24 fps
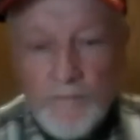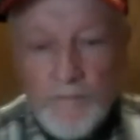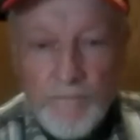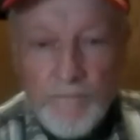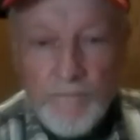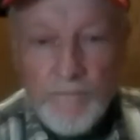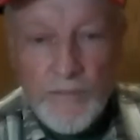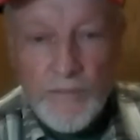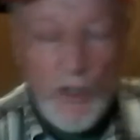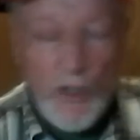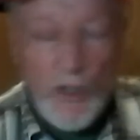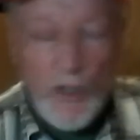
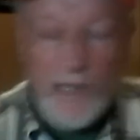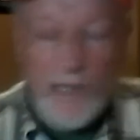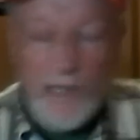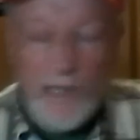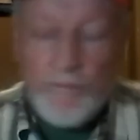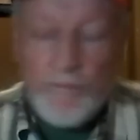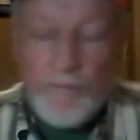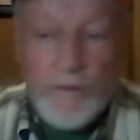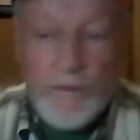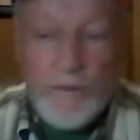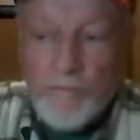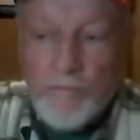So it
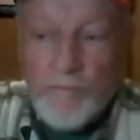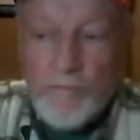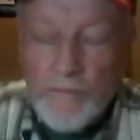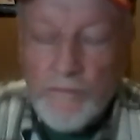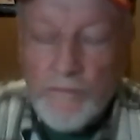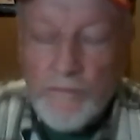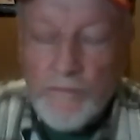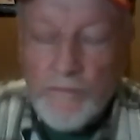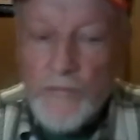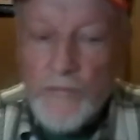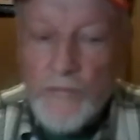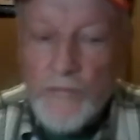
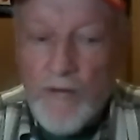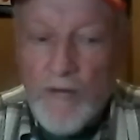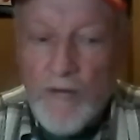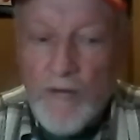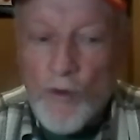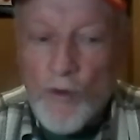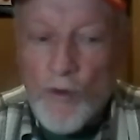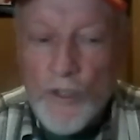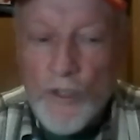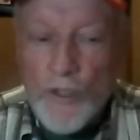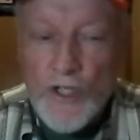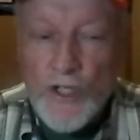
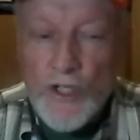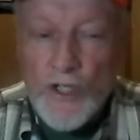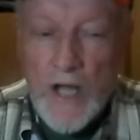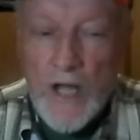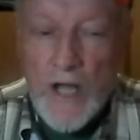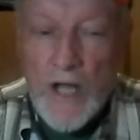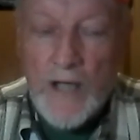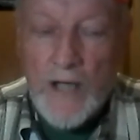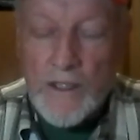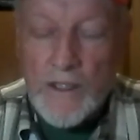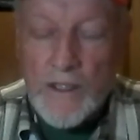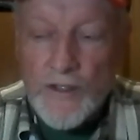never was
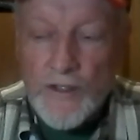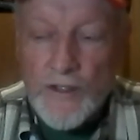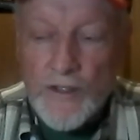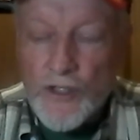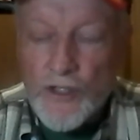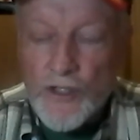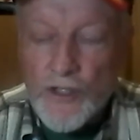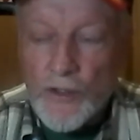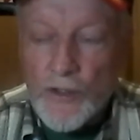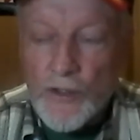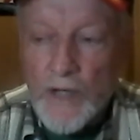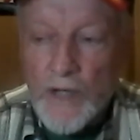not a
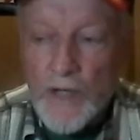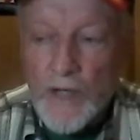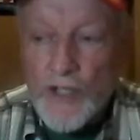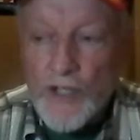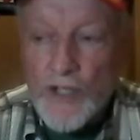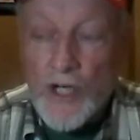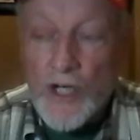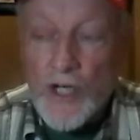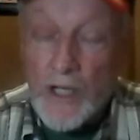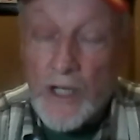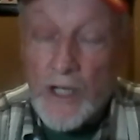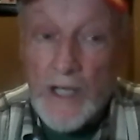
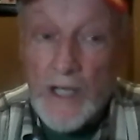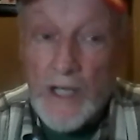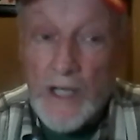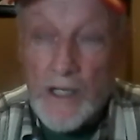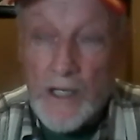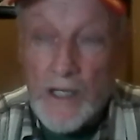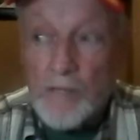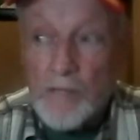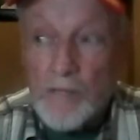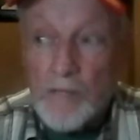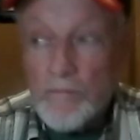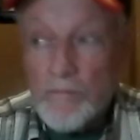consideration. And,
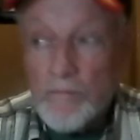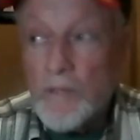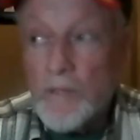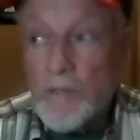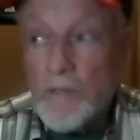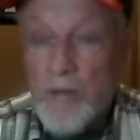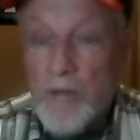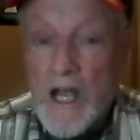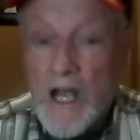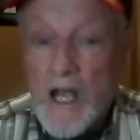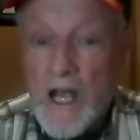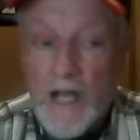and it,
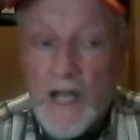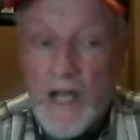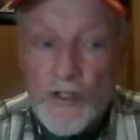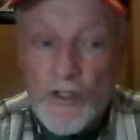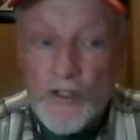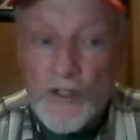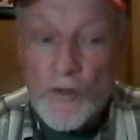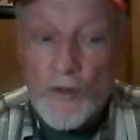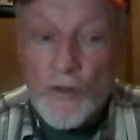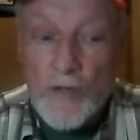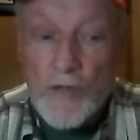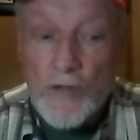in my high
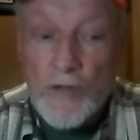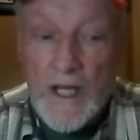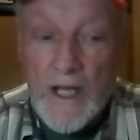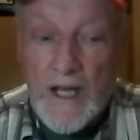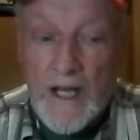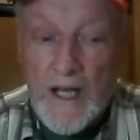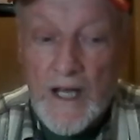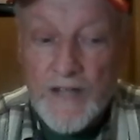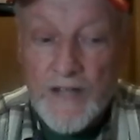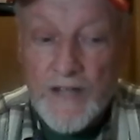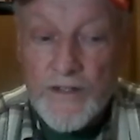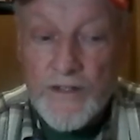school
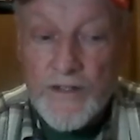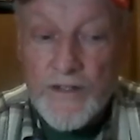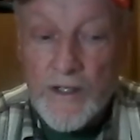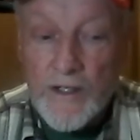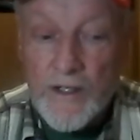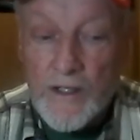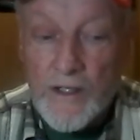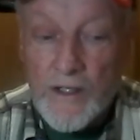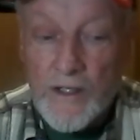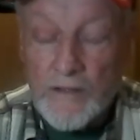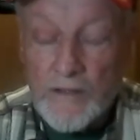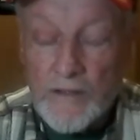class,
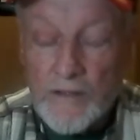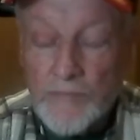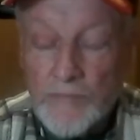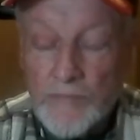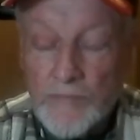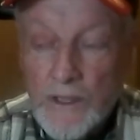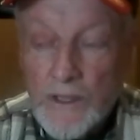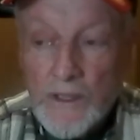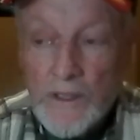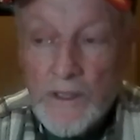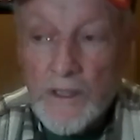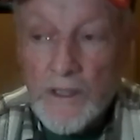uh,
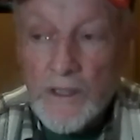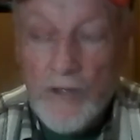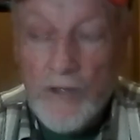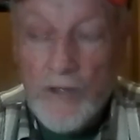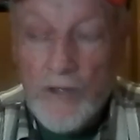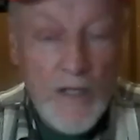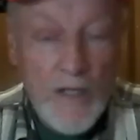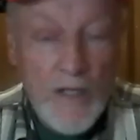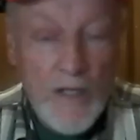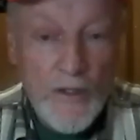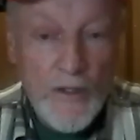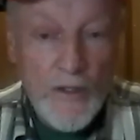and a
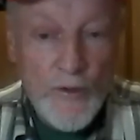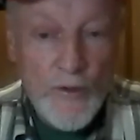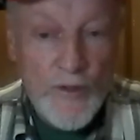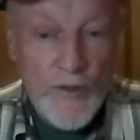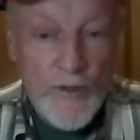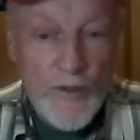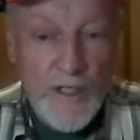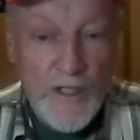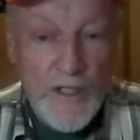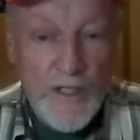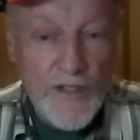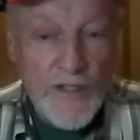lot of
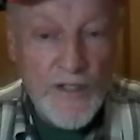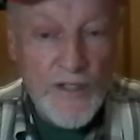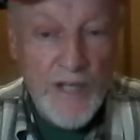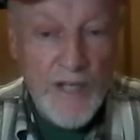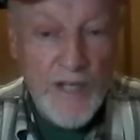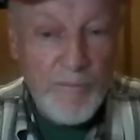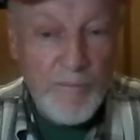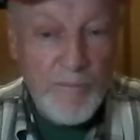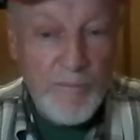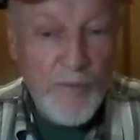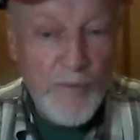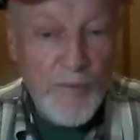those kids had
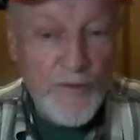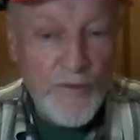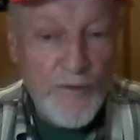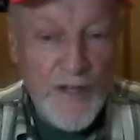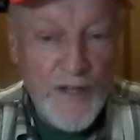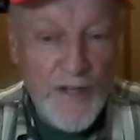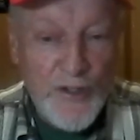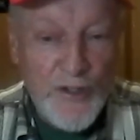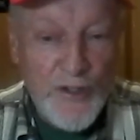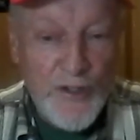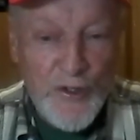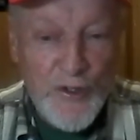
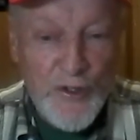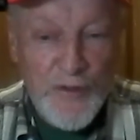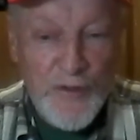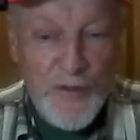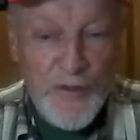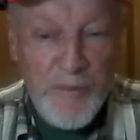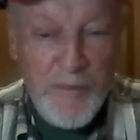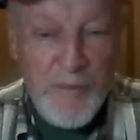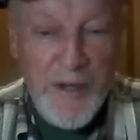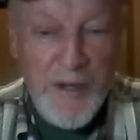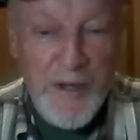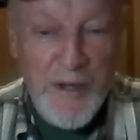professors
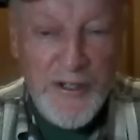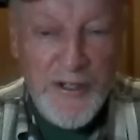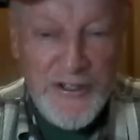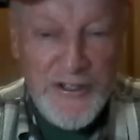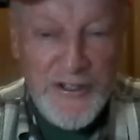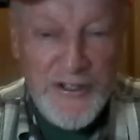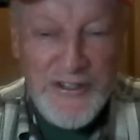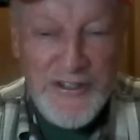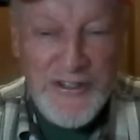for parents.